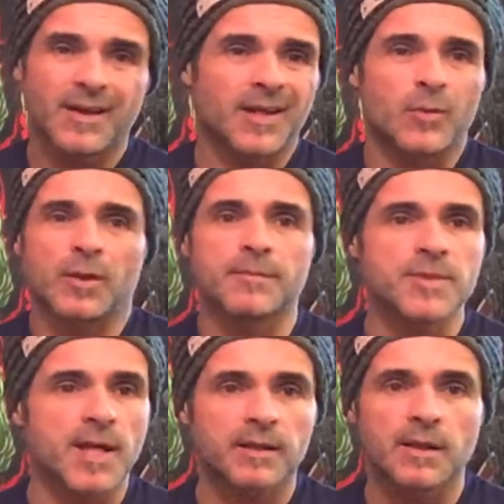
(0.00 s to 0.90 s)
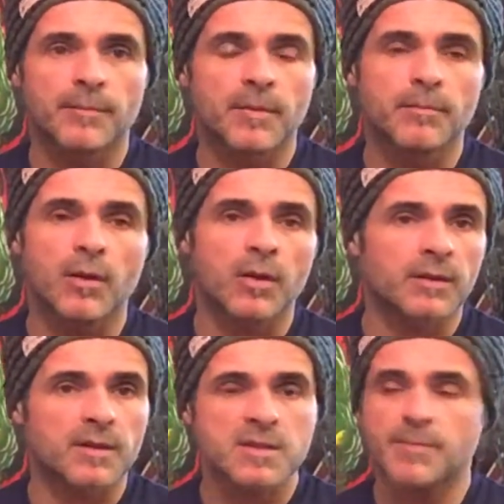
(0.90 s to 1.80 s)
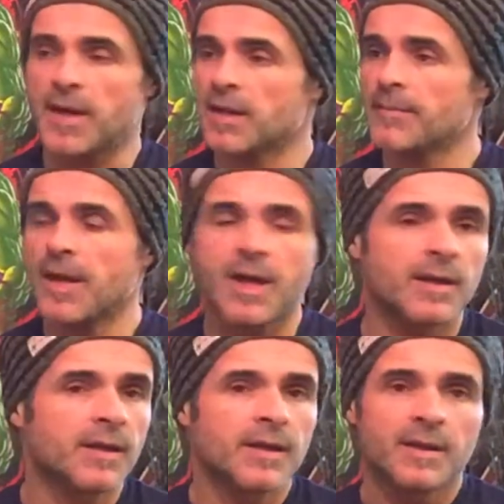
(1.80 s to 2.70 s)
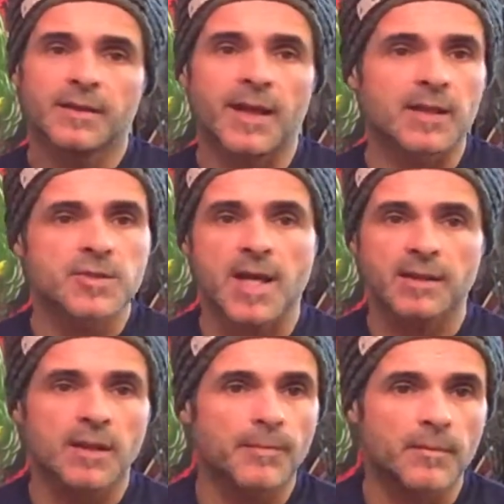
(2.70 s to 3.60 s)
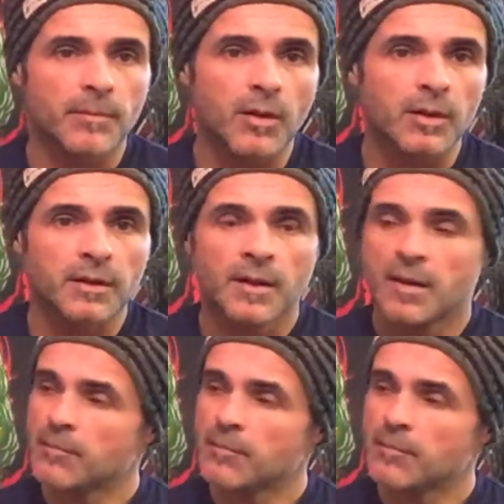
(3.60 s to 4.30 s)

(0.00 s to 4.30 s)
I don't want him jacked up and bulked. Spider-Man, not jacked up and bulked.